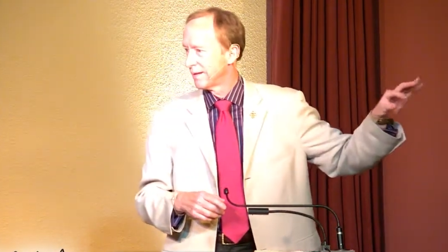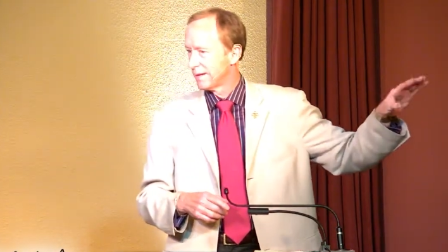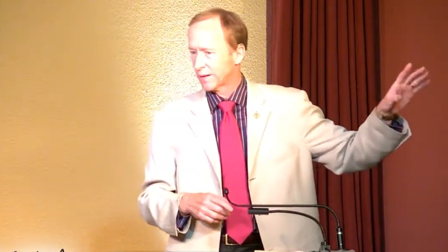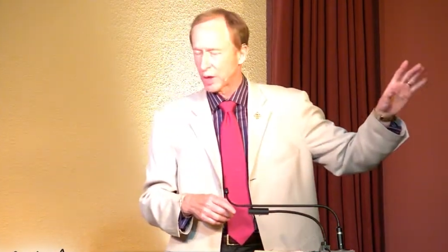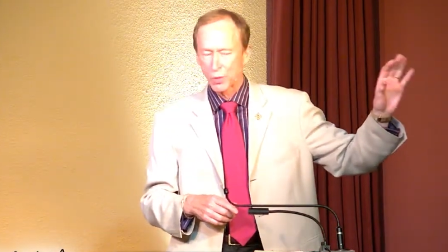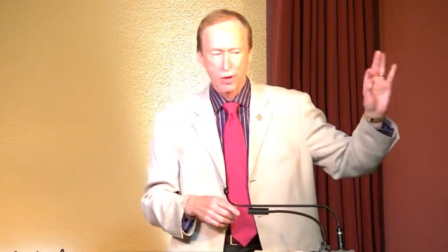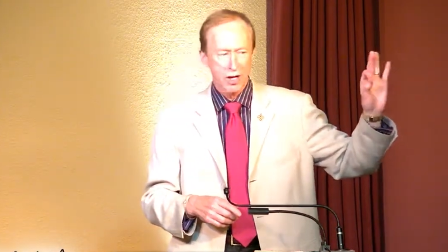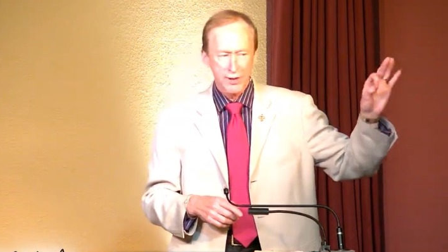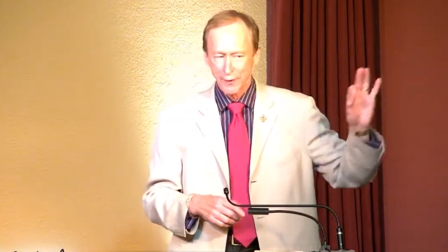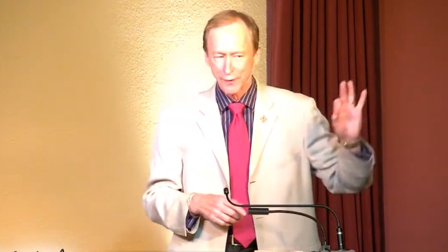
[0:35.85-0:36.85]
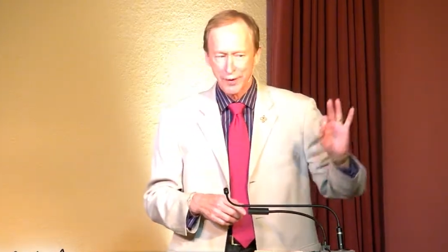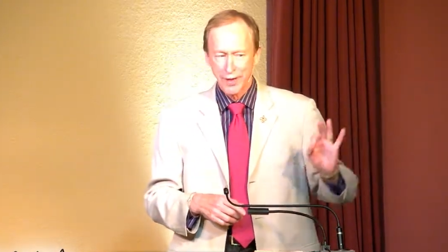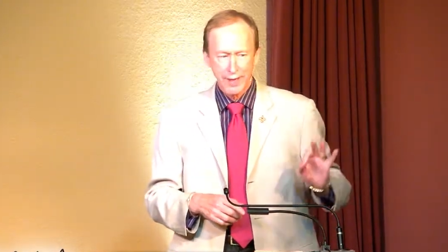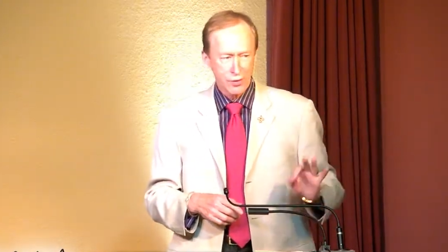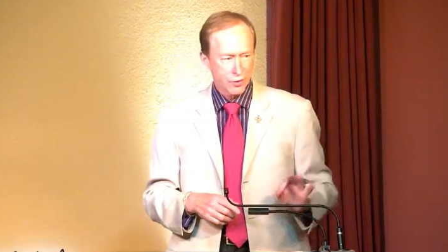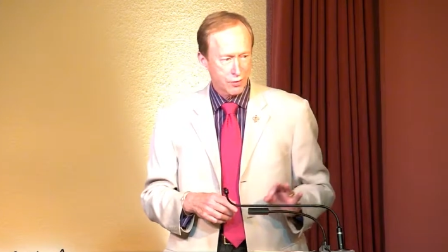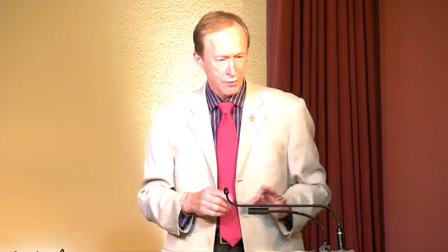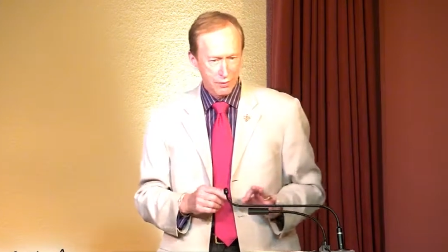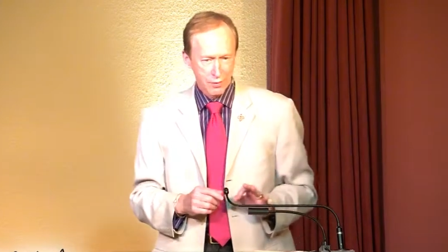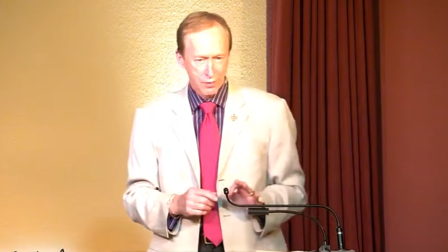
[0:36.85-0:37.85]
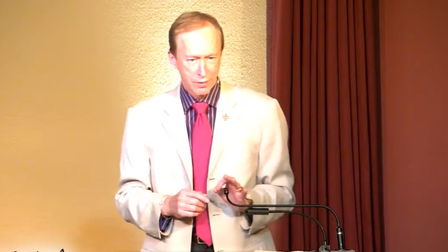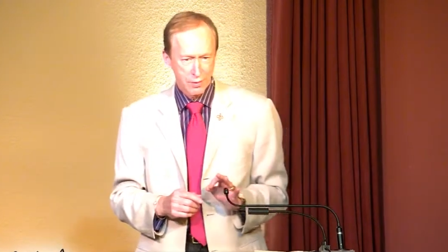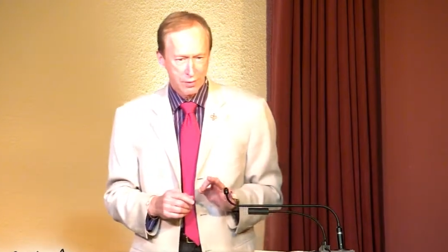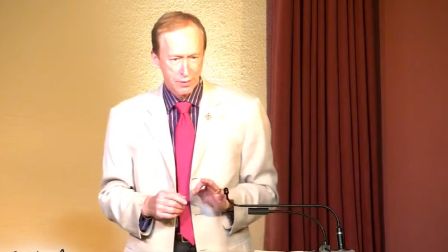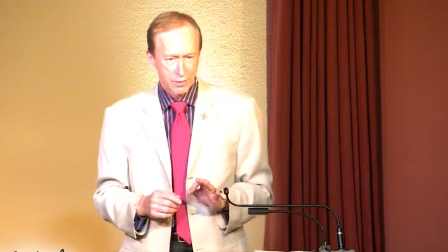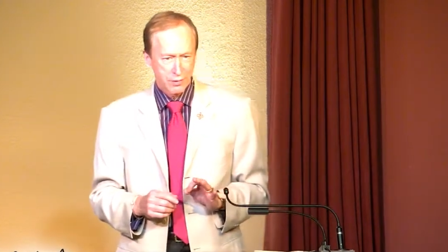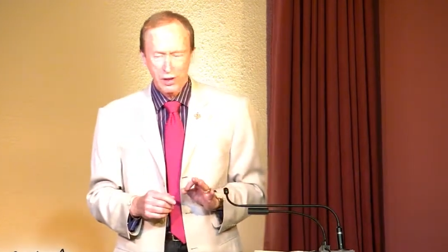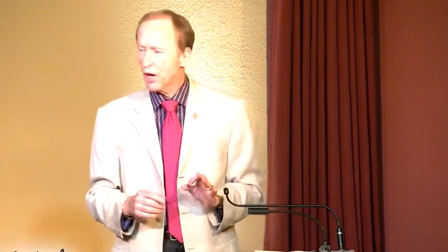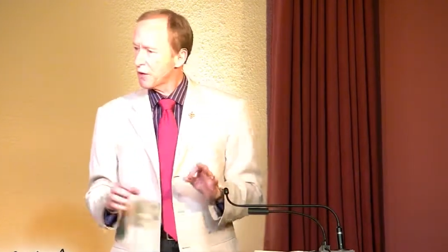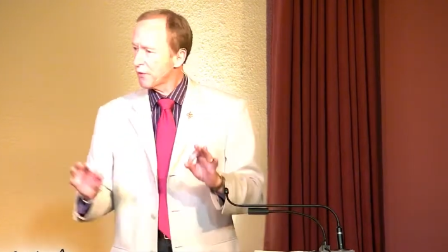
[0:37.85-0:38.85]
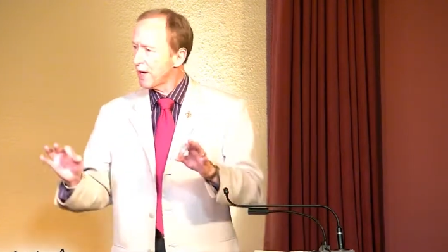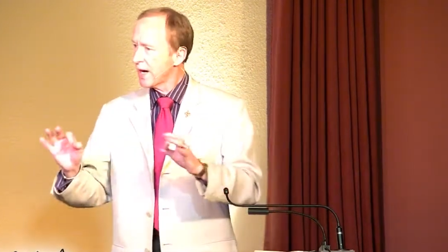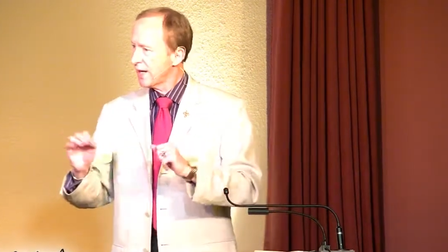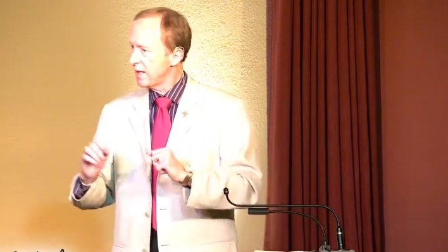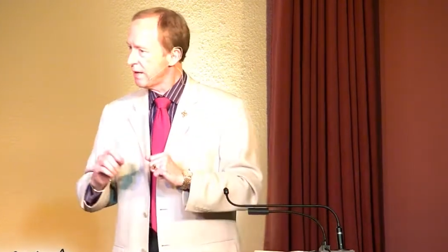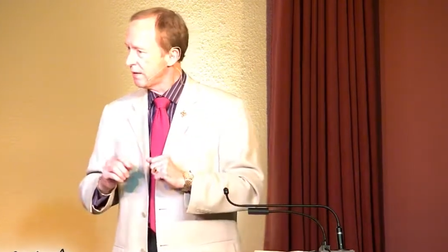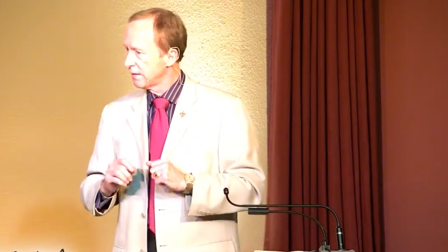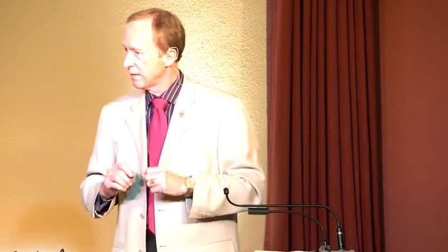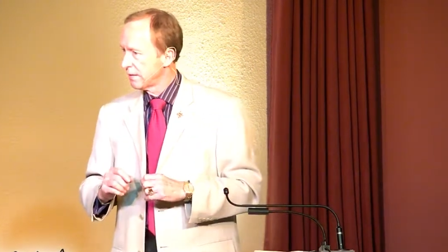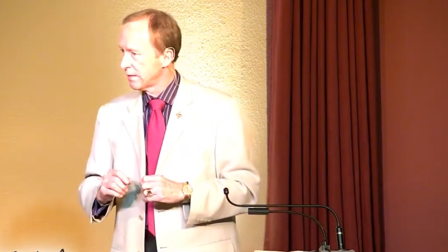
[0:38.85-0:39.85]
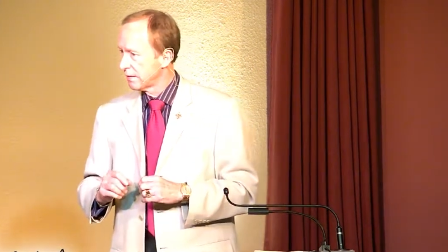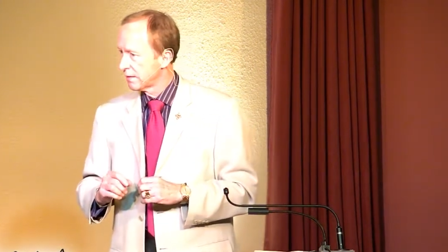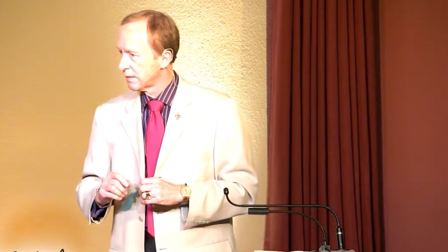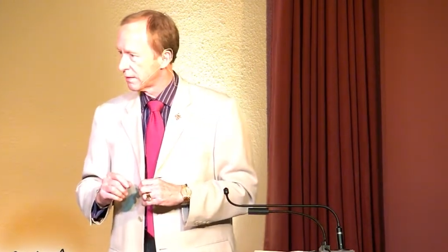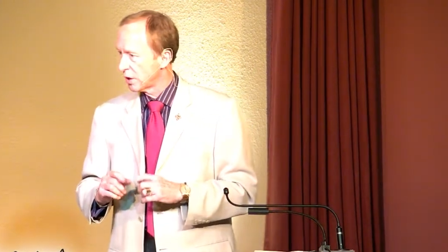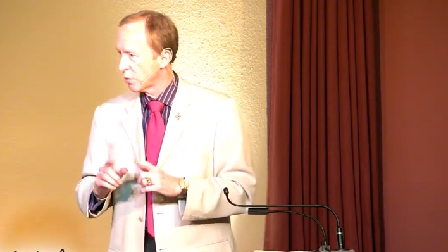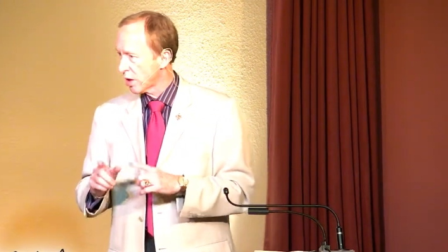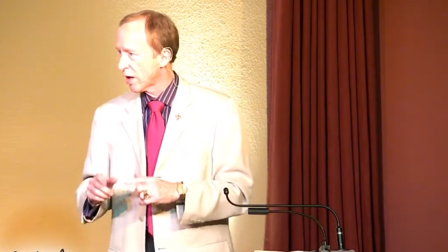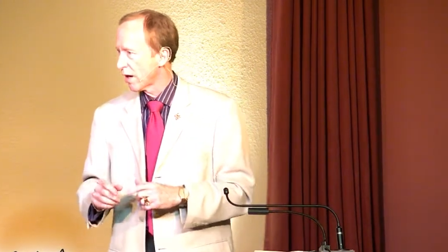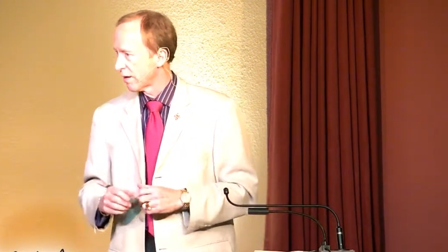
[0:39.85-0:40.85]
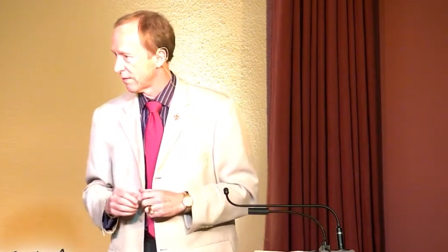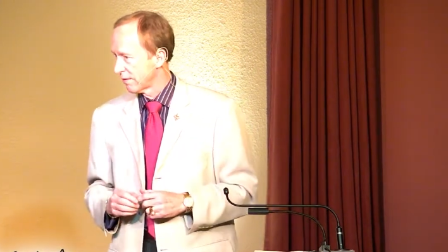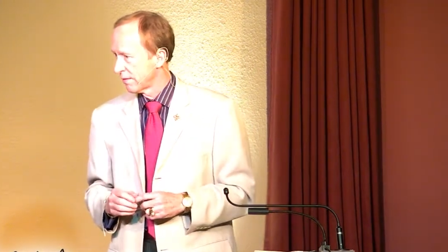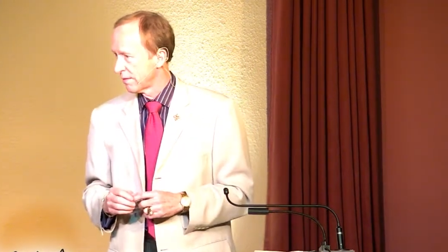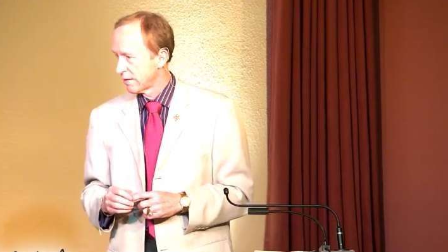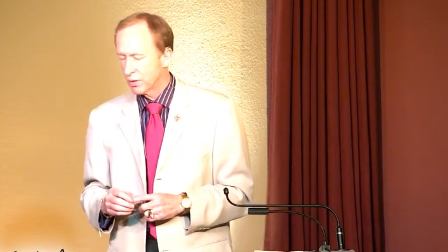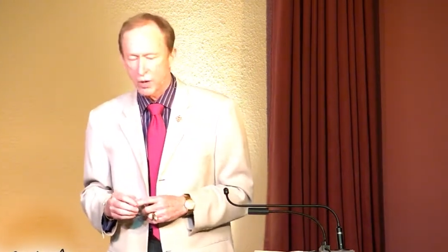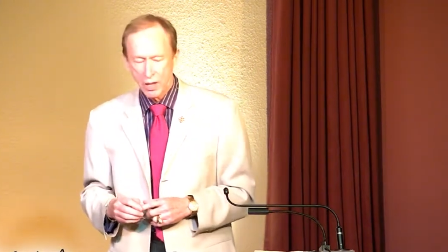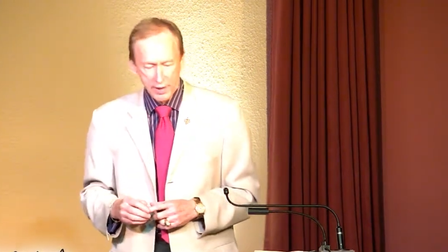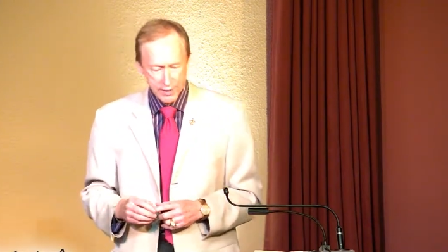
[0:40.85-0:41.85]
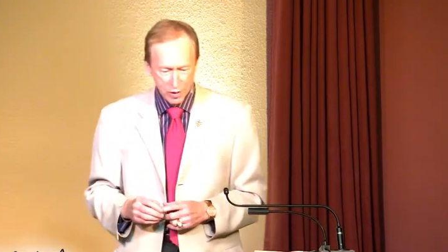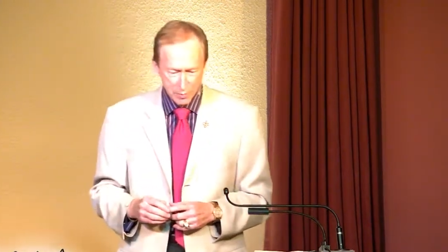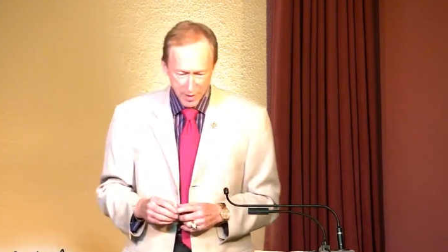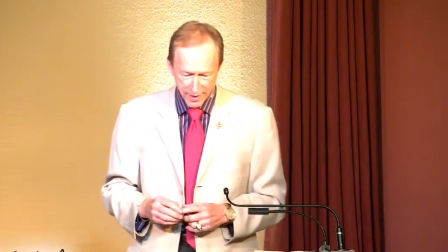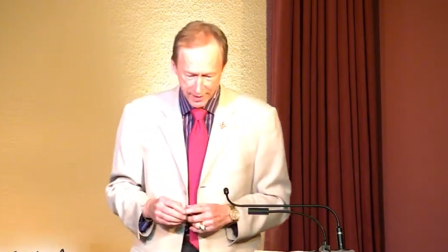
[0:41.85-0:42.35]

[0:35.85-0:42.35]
Because we're also fine, you know? You know you're fine. You are. You are, and so am I.